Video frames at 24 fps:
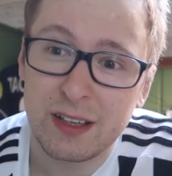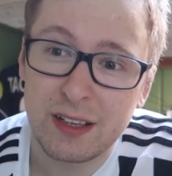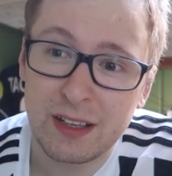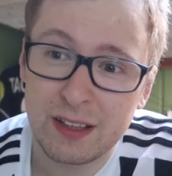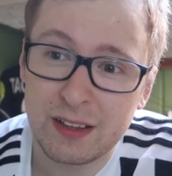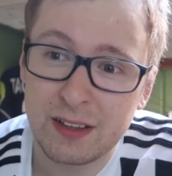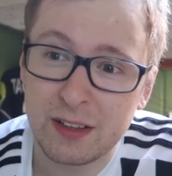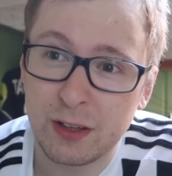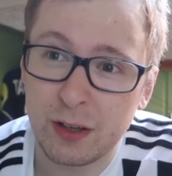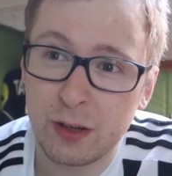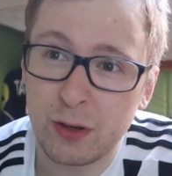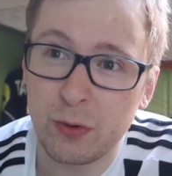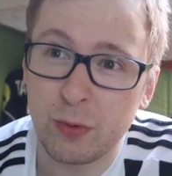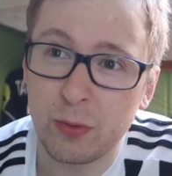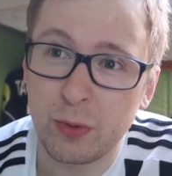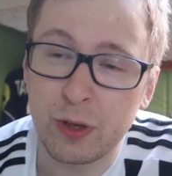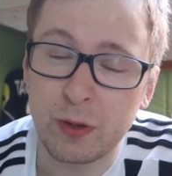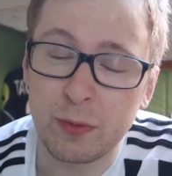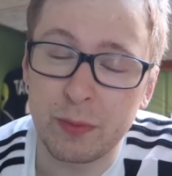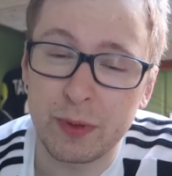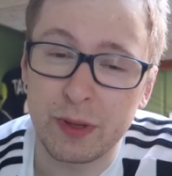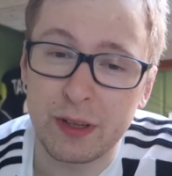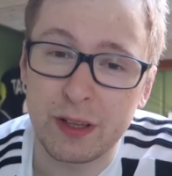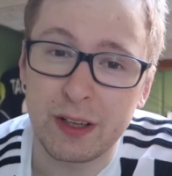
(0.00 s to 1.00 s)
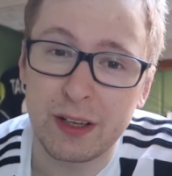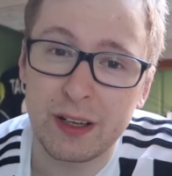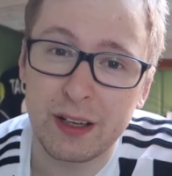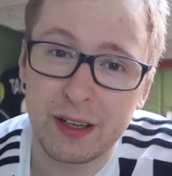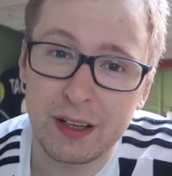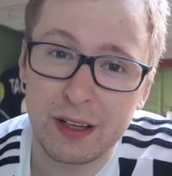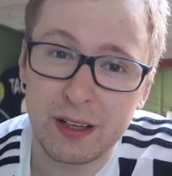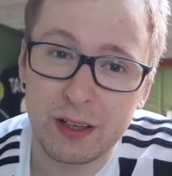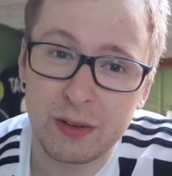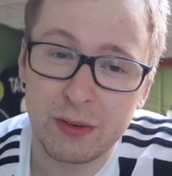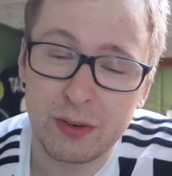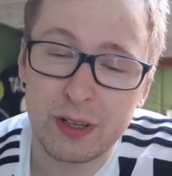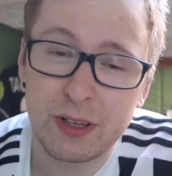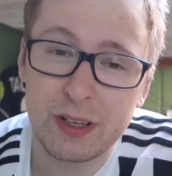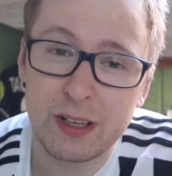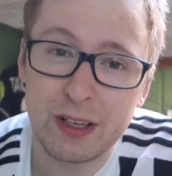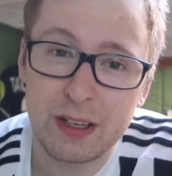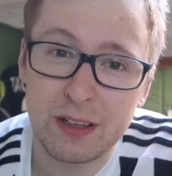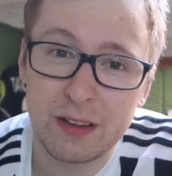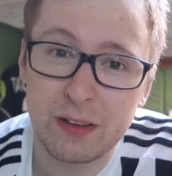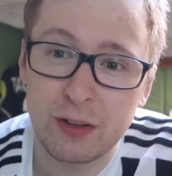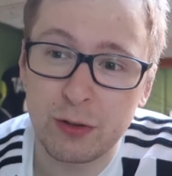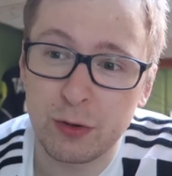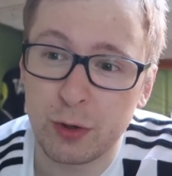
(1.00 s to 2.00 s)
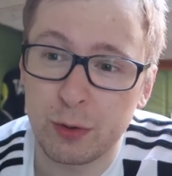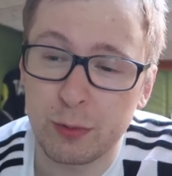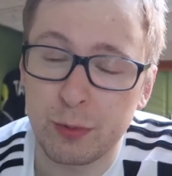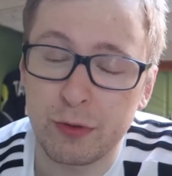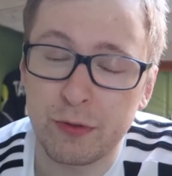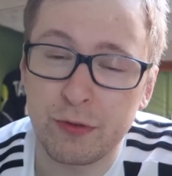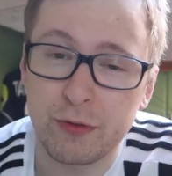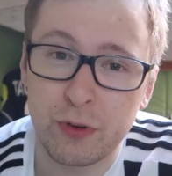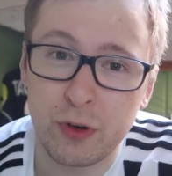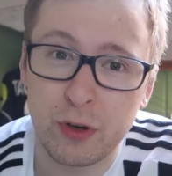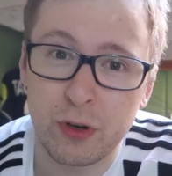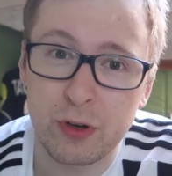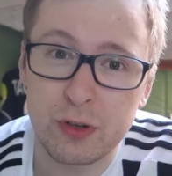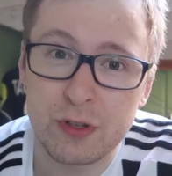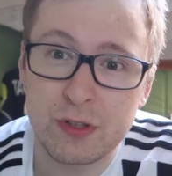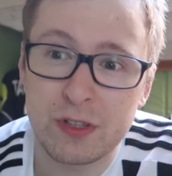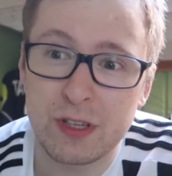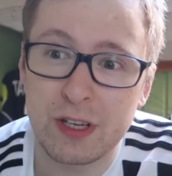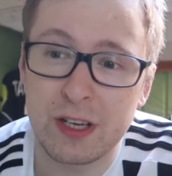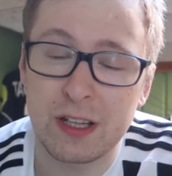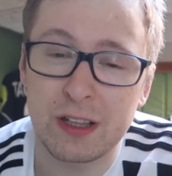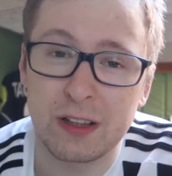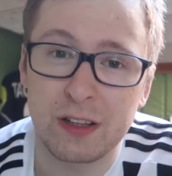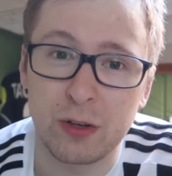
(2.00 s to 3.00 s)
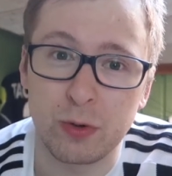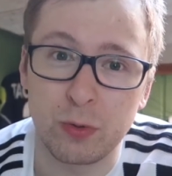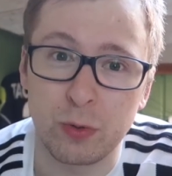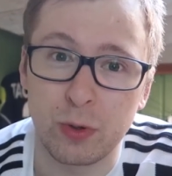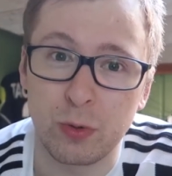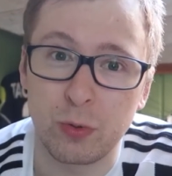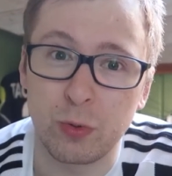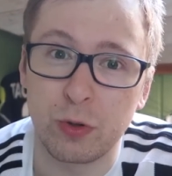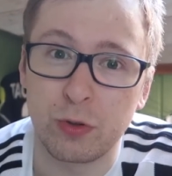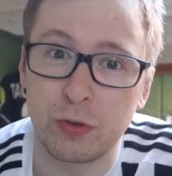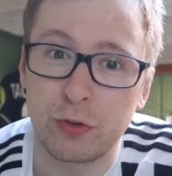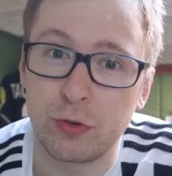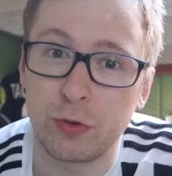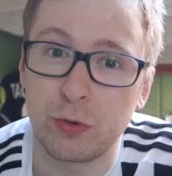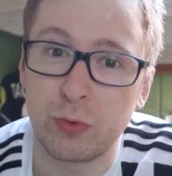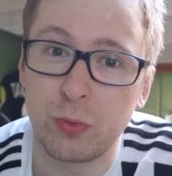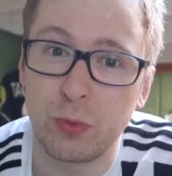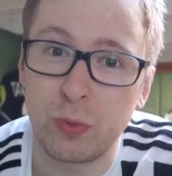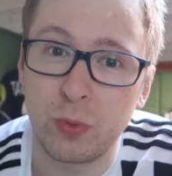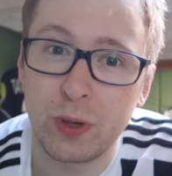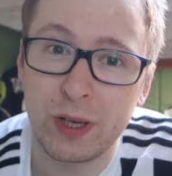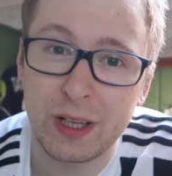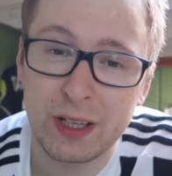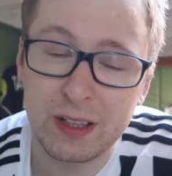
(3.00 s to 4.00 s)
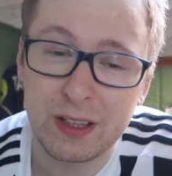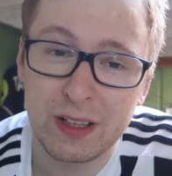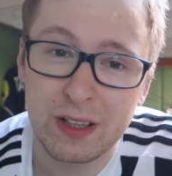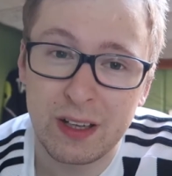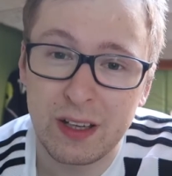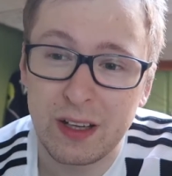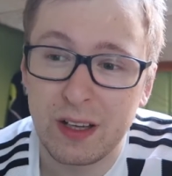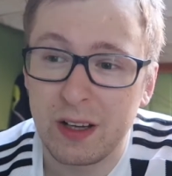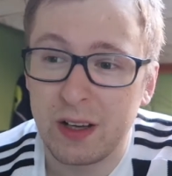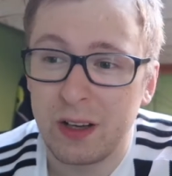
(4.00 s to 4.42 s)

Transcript: Inter will be angry, Inter will be focused, Inter will want to win,